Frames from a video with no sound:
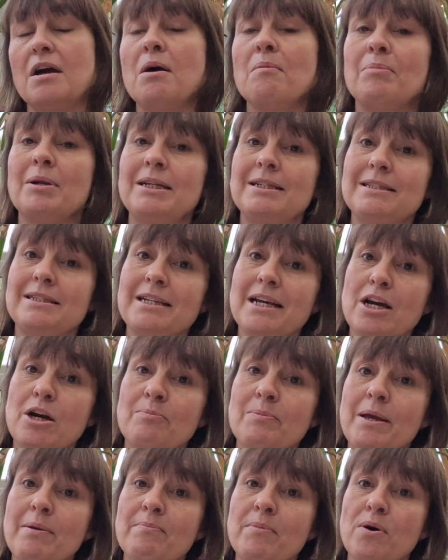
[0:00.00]
"Please tell
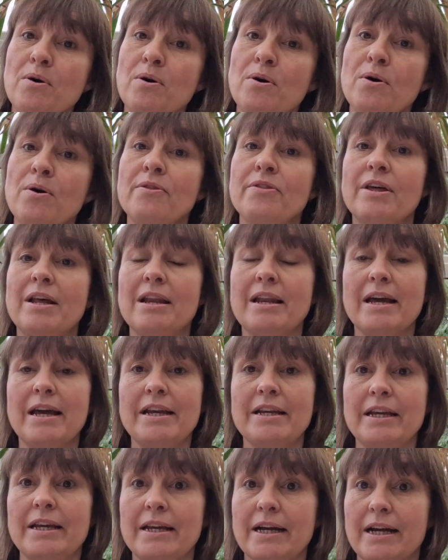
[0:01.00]
me more," the
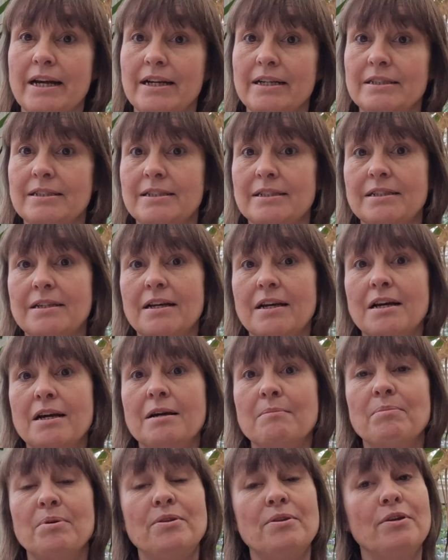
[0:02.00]
lady asked,
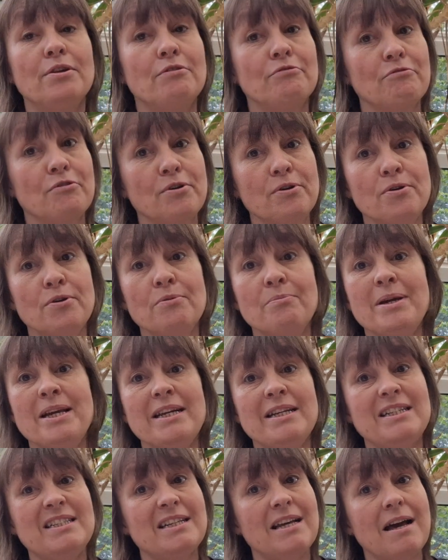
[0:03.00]
but the groom he
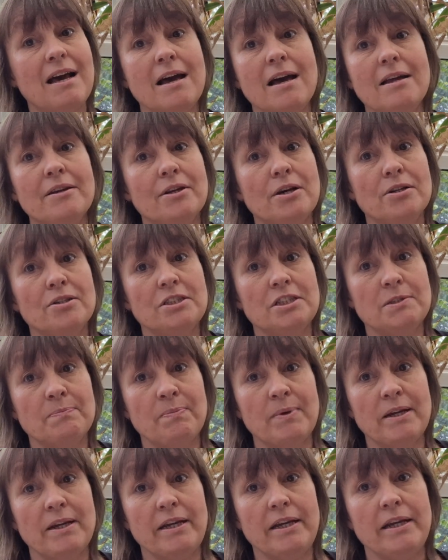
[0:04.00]
dare not
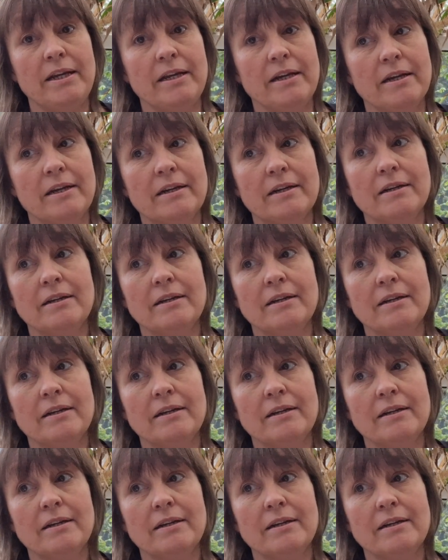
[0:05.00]
speak.